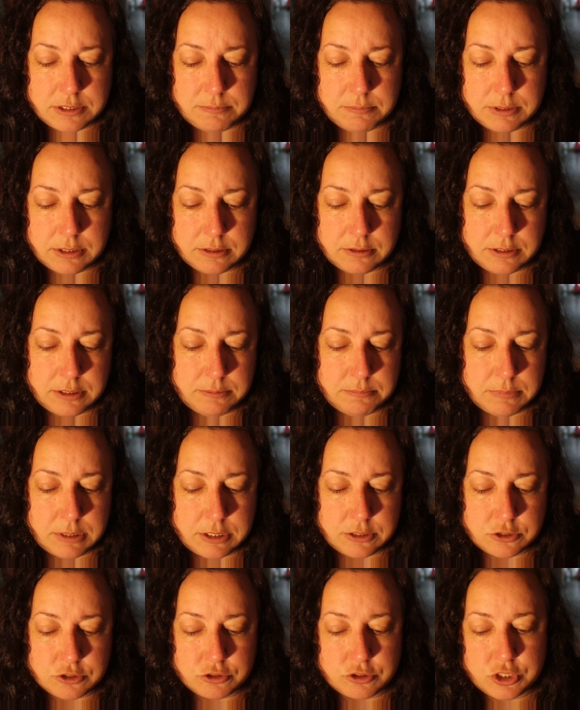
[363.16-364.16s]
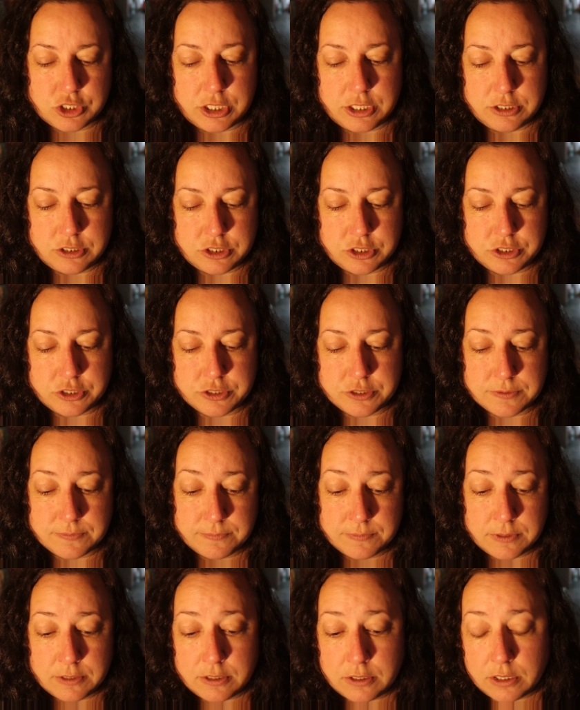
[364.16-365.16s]
seemingly major changes
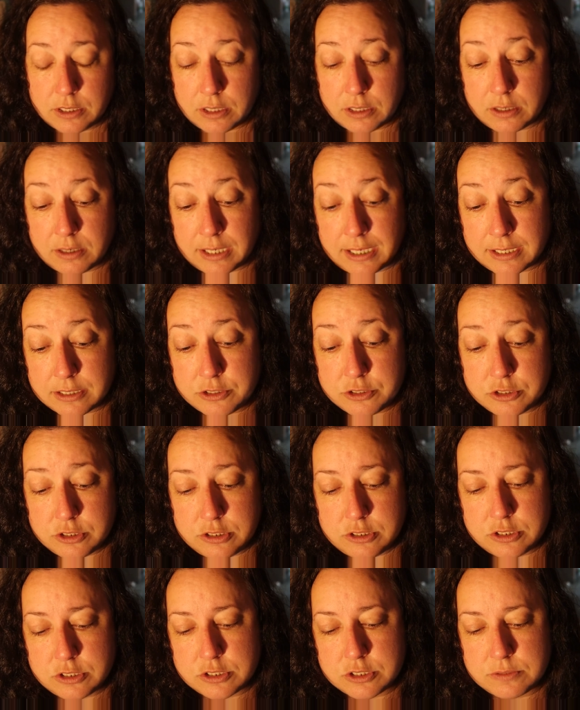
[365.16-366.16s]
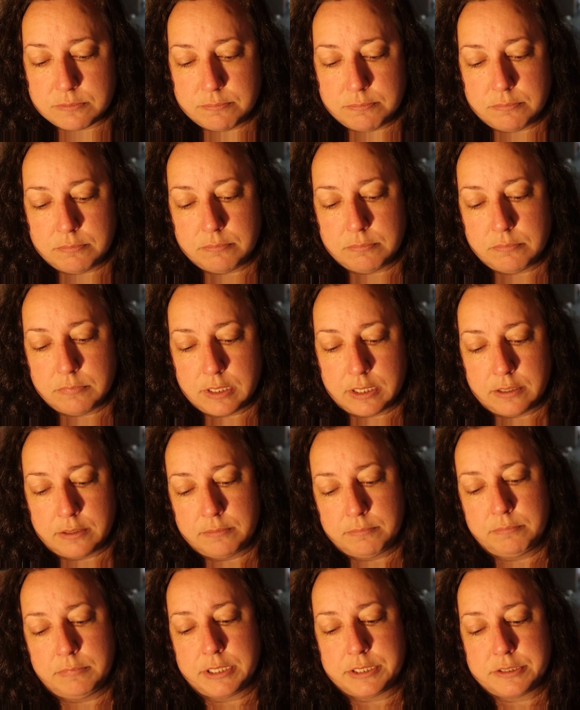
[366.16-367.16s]
are actually just
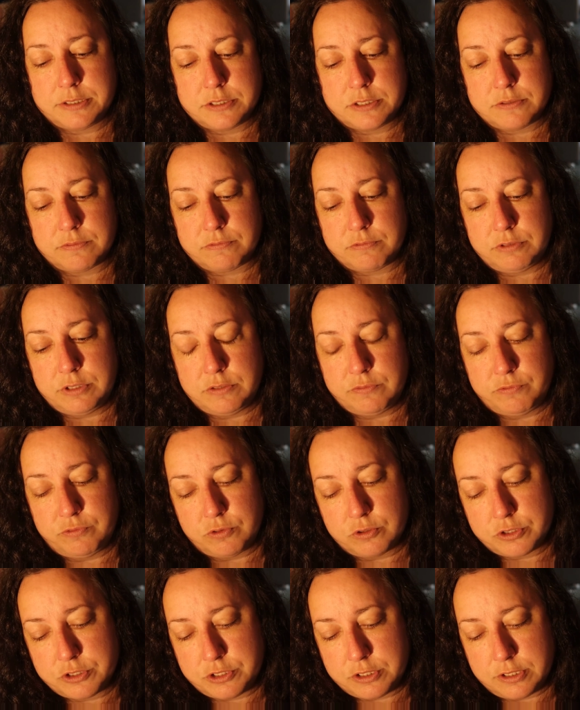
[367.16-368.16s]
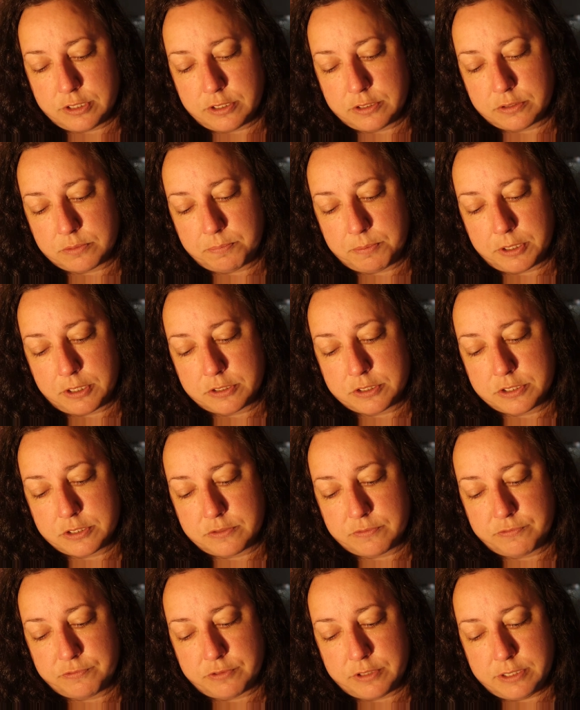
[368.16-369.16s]
methods of reinforcing other parts
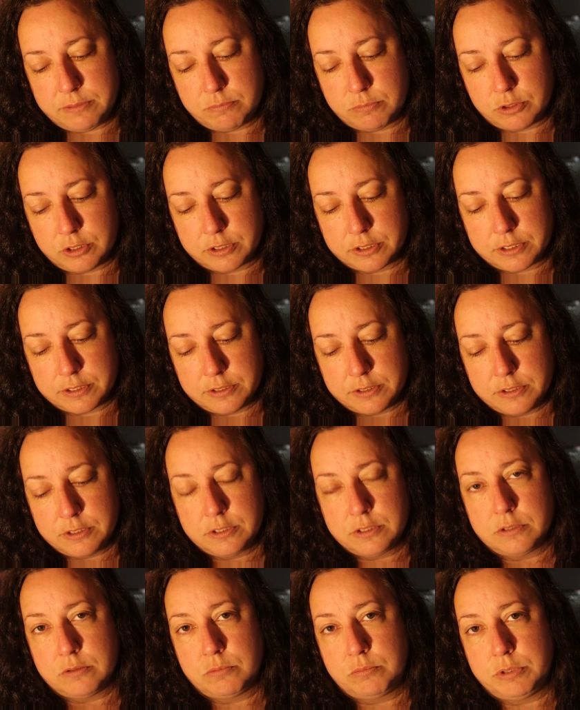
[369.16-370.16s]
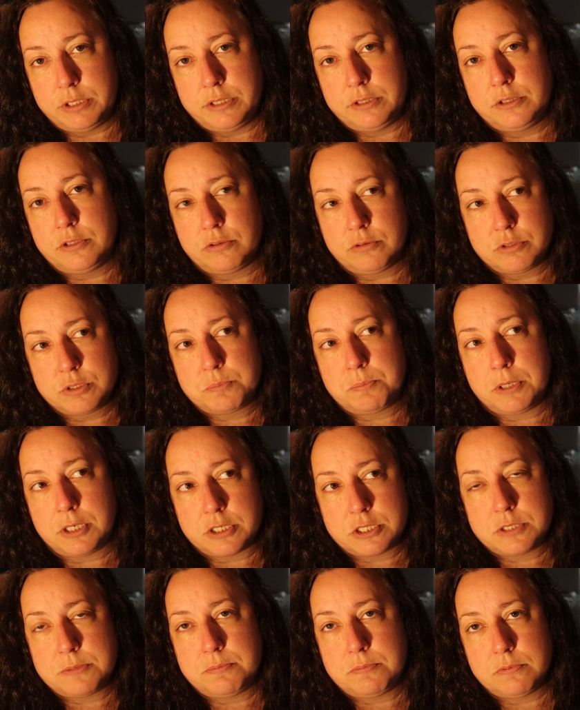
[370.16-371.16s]
of the framework when those
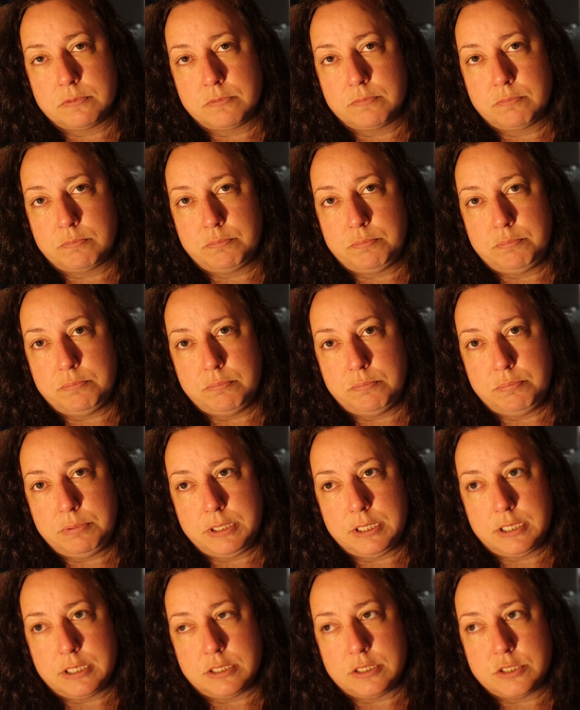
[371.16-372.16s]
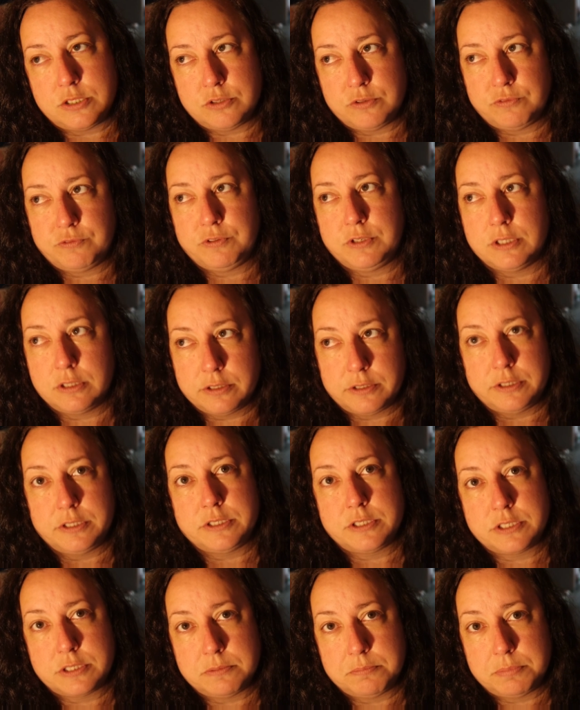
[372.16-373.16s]
parts begin to feel an
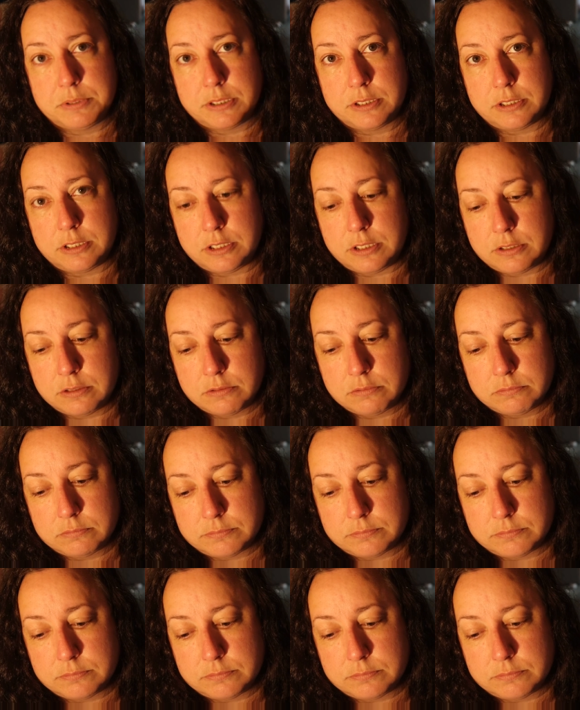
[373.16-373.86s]
instability.